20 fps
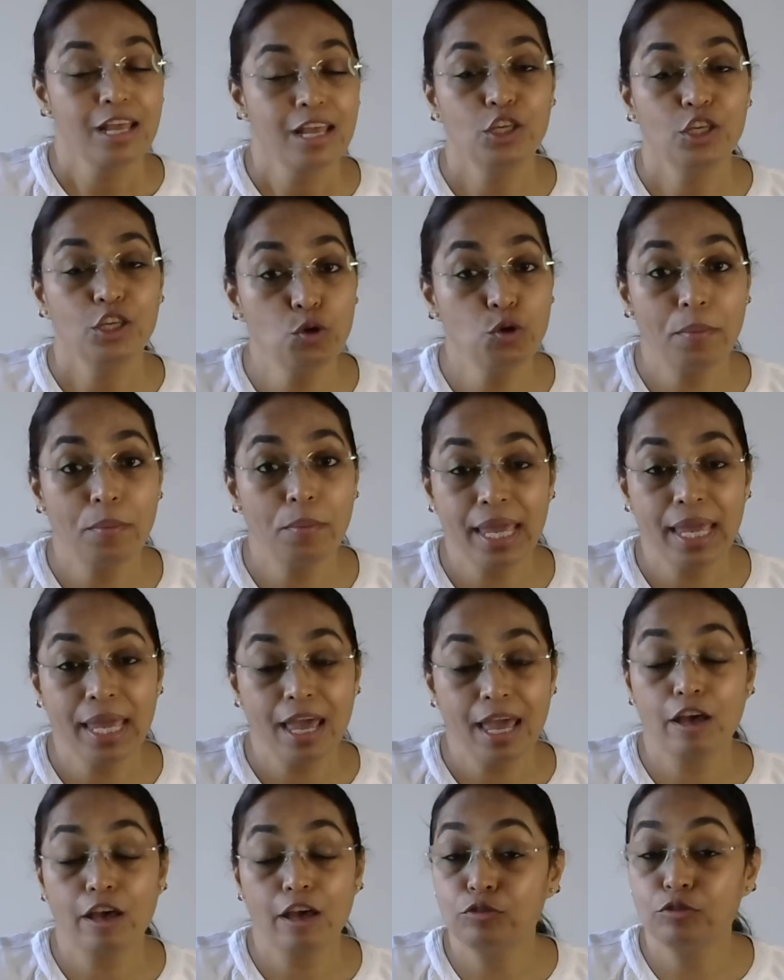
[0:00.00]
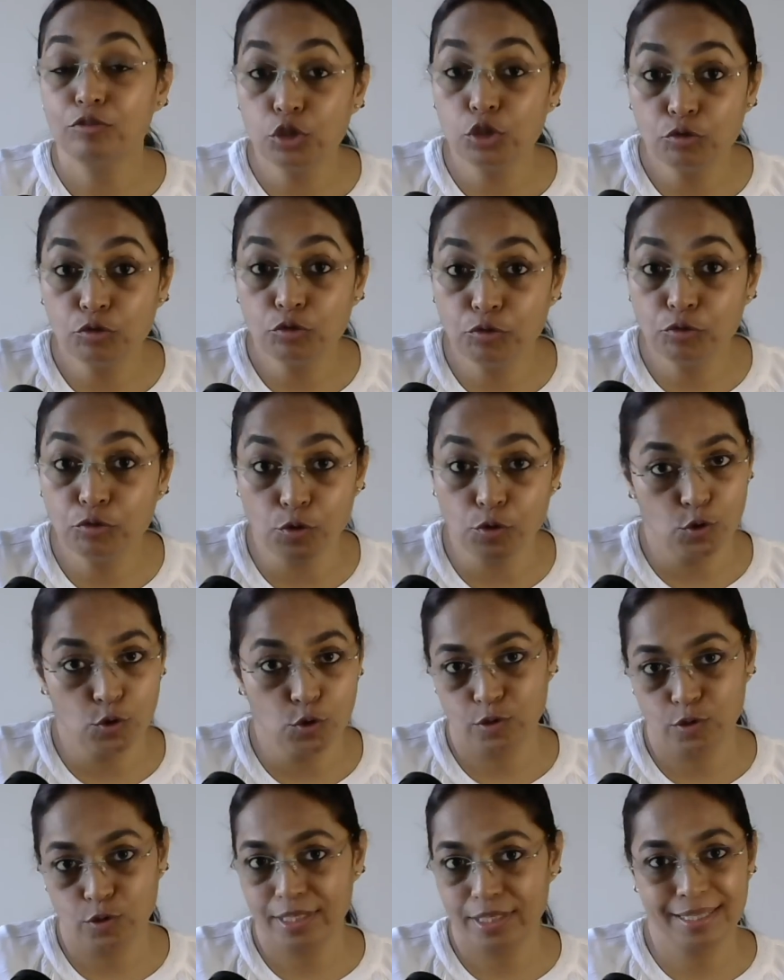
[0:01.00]
You may have to
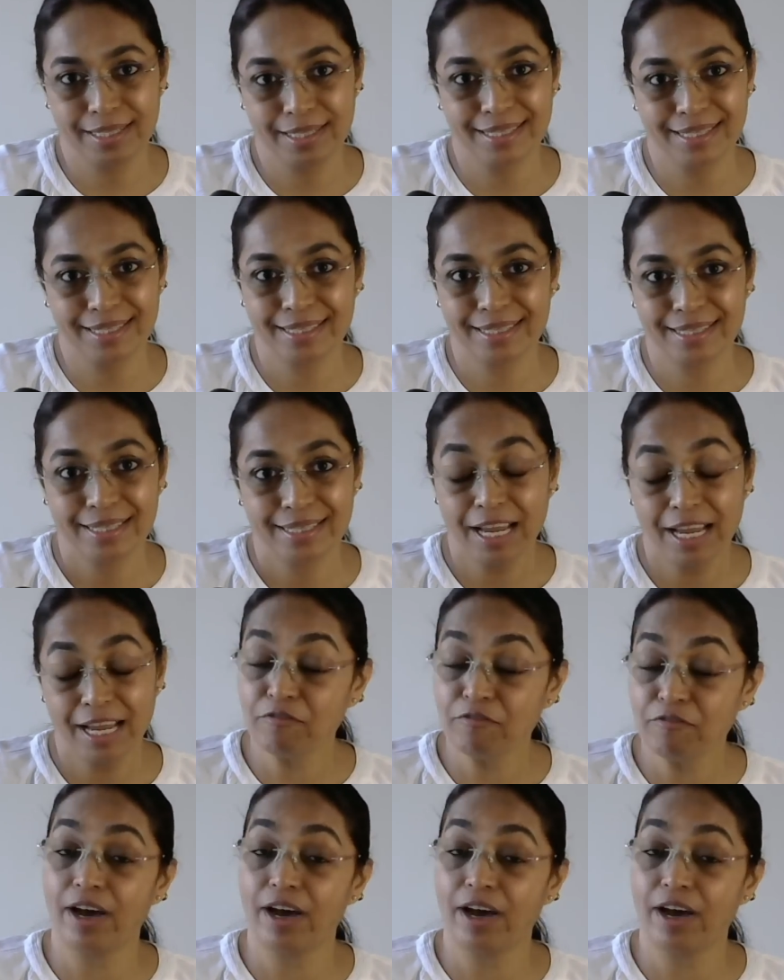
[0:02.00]
force and